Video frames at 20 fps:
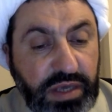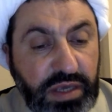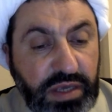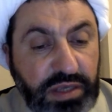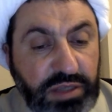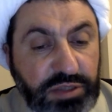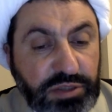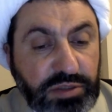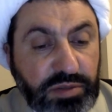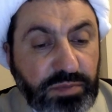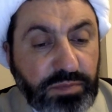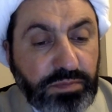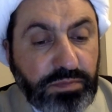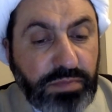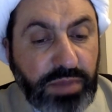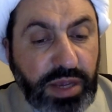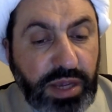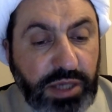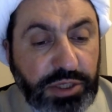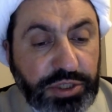is
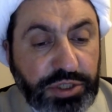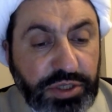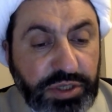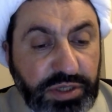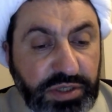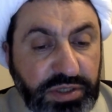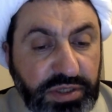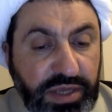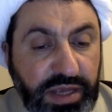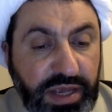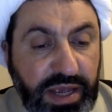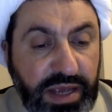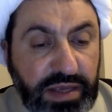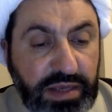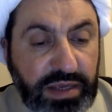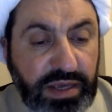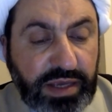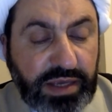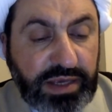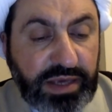measured
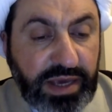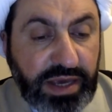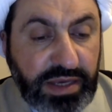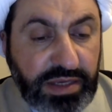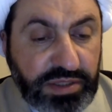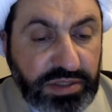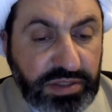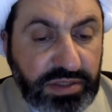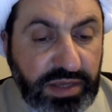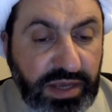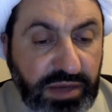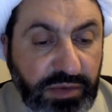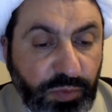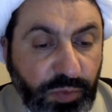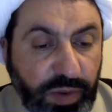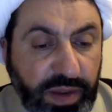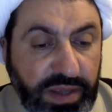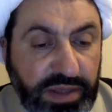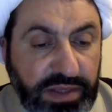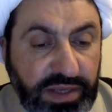against
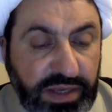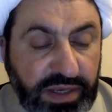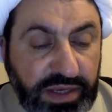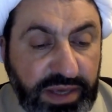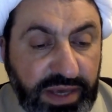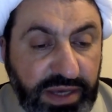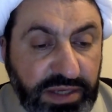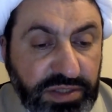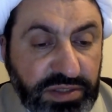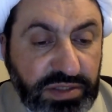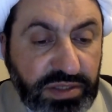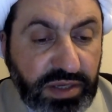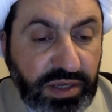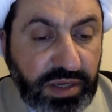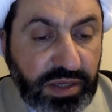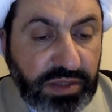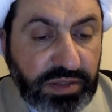and weighed against